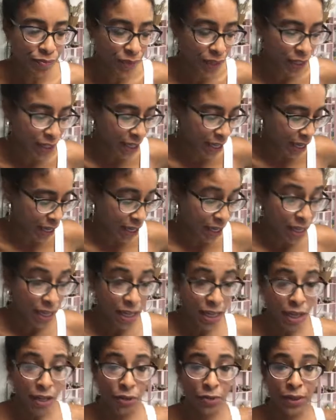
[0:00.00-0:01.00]
yeah,
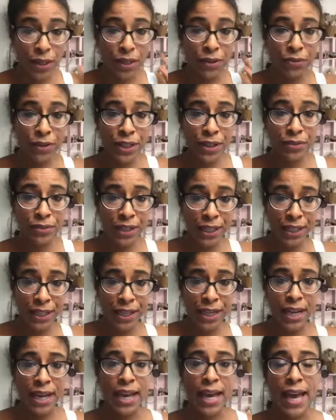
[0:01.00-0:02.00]
read.
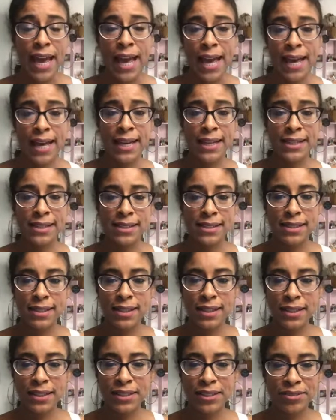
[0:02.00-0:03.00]
And
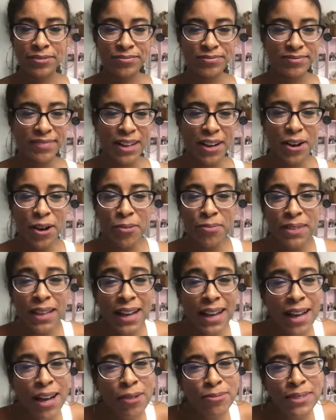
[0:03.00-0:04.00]
I hope
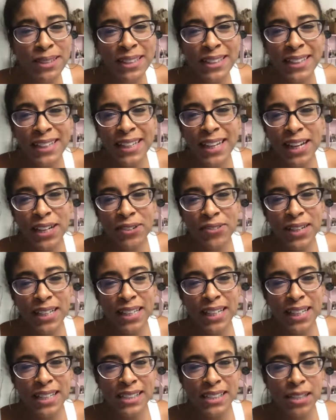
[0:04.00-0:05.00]
that helped in any kind of way.
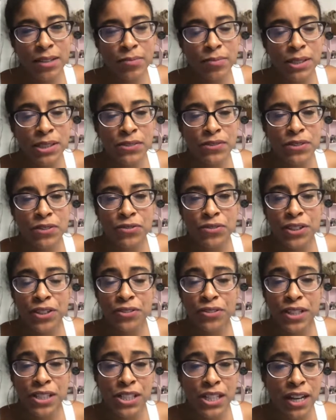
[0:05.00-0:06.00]
Like I said, please feel free to
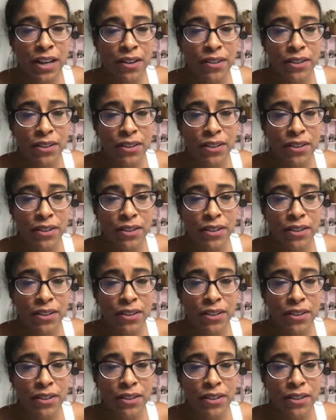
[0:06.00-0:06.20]
reach out.